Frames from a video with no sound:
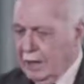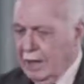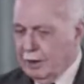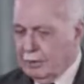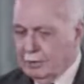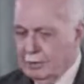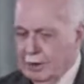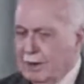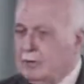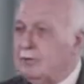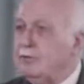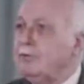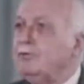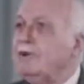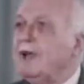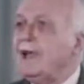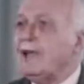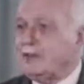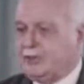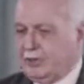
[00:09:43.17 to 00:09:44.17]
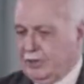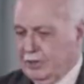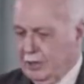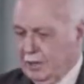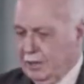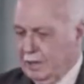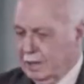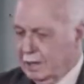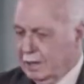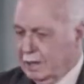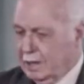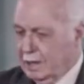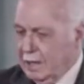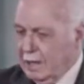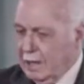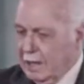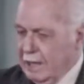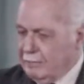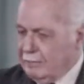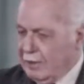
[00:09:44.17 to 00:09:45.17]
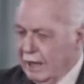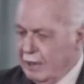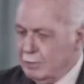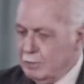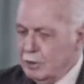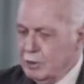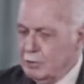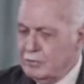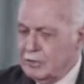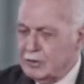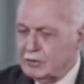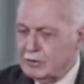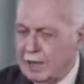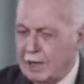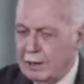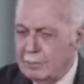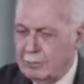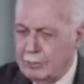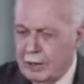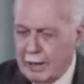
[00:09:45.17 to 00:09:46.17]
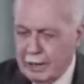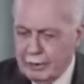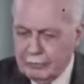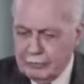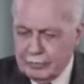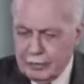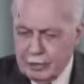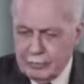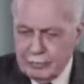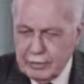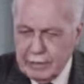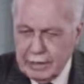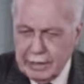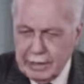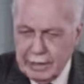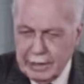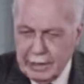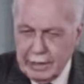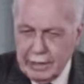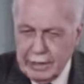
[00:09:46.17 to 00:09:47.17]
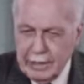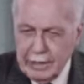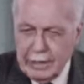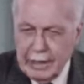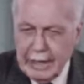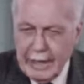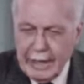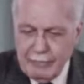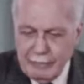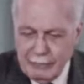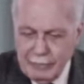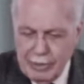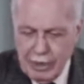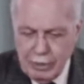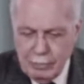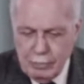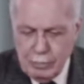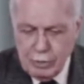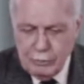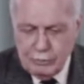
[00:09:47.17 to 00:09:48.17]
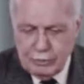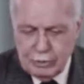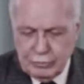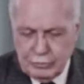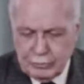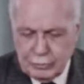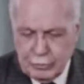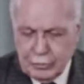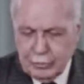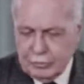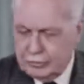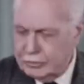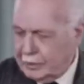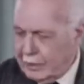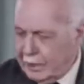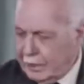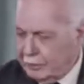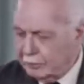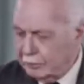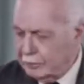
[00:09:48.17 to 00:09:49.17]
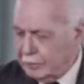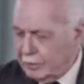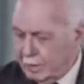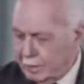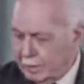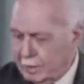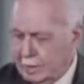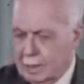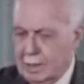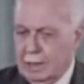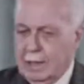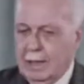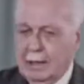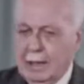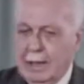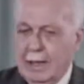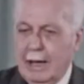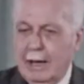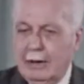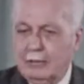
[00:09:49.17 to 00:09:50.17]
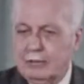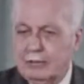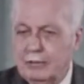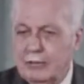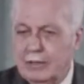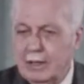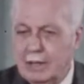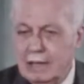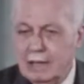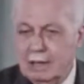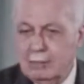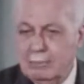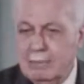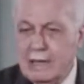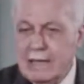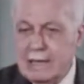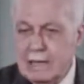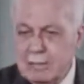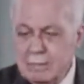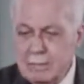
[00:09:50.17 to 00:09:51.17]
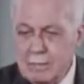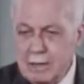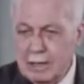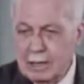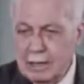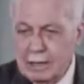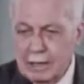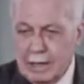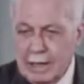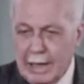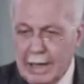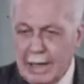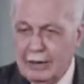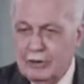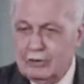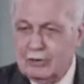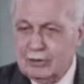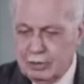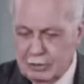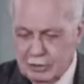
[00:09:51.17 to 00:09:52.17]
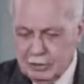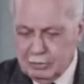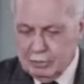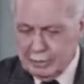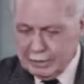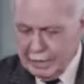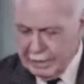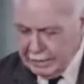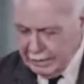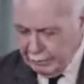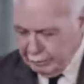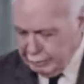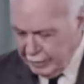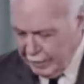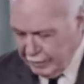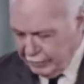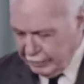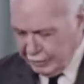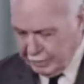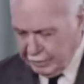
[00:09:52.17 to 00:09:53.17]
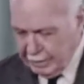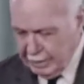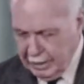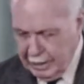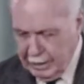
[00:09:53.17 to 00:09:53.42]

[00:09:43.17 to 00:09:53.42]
Now, reflection. If I move this arm round over here, I've now moved it, of course, out of the beam, and so it's picking up nothing.